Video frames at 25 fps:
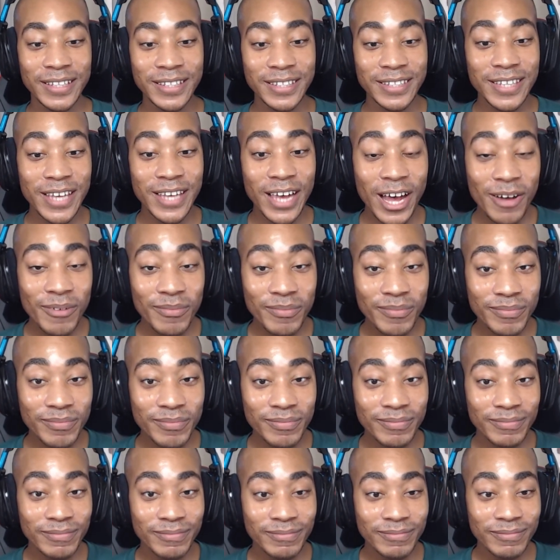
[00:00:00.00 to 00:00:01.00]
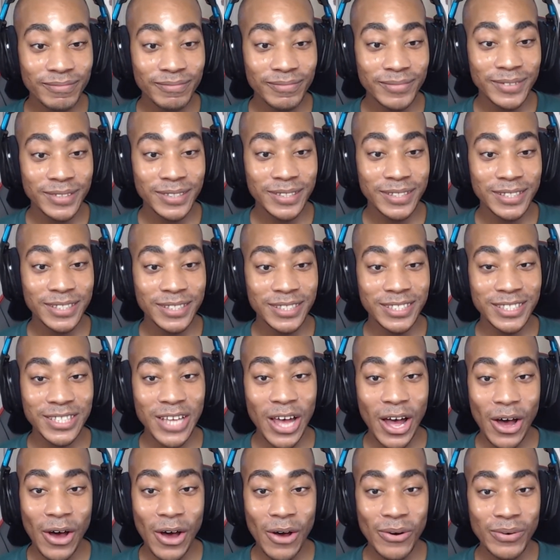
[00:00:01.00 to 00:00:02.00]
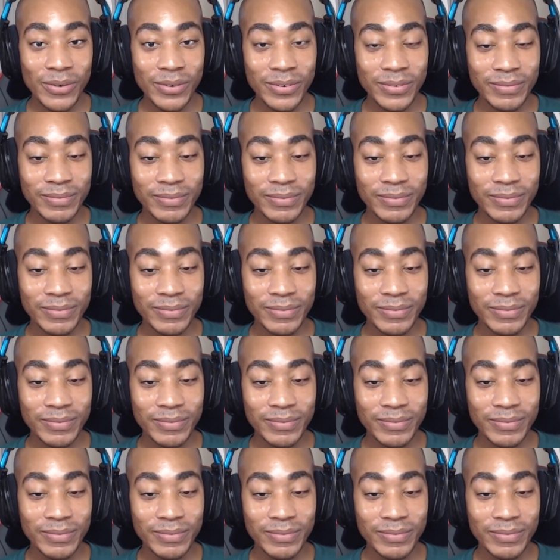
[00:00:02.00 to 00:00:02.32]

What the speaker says: Yep. So.